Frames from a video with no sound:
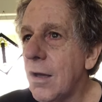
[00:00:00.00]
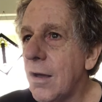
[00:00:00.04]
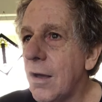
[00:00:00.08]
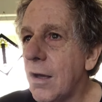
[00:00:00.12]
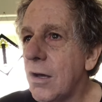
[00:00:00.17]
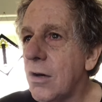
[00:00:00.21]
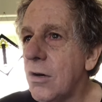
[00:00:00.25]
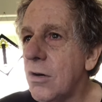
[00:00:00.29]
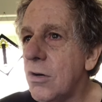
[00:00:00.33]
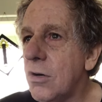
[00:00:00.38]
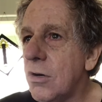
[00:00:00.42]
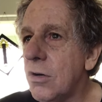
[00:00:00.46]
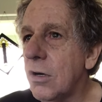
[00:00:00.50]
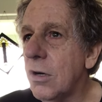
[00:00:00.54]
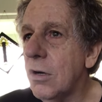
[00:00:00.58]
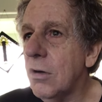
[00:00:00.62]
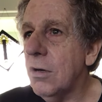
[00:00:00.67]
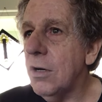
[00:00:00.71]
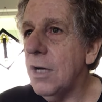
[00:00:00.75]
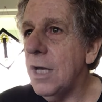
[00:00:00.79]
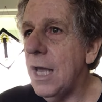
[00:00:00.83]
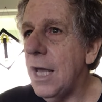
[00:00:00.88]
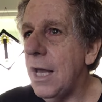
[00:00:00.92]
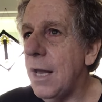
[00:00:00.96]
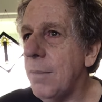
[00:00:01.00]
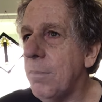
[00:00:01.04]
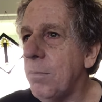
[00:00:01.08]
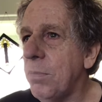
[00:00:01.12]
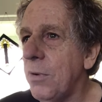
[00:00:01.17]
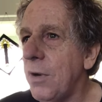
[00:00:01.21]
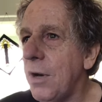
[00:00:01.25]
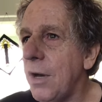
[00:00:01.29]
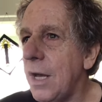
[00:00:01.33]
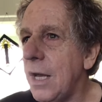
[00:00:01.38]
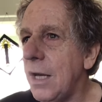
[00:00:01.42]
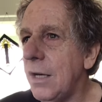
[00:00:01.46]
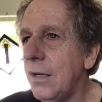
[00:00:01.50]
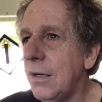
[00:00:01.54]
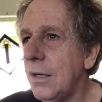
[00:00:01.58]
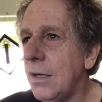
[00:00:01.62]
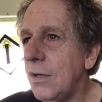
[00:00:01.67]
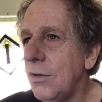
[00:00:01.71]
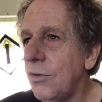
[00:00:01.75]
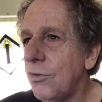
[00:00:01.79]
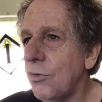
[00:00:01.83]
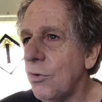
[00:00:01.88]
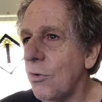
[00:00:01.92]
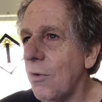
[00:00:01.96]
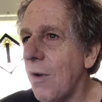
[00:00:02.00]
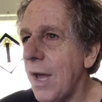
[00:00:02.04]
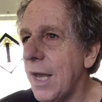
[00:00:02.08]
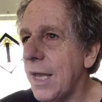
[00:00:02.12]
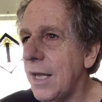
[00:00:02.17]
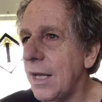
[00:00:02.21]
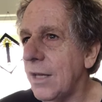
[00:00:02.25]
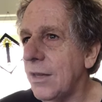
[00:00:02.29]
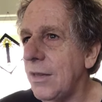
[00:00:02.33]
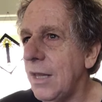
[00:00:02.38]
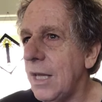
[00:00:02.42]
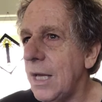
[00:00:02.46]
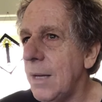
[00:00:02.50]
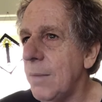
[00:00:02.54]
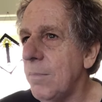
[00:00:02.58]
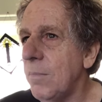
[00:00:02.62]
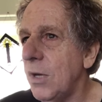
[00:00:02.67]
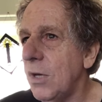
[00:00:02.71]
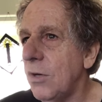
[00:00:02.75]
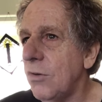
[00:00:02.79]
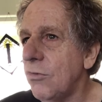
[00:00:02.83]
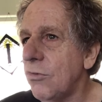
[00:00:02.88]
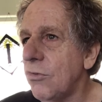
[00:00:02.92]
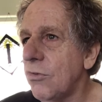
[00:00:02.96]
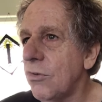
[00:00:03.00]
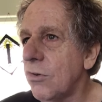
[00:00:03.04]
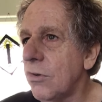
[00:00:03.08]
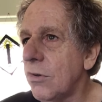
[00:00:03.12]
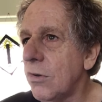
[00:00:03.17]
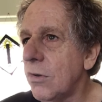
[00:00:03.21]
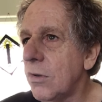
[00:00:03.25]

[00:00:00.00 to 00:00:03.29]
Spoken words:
clearly and plainly, so I get the image.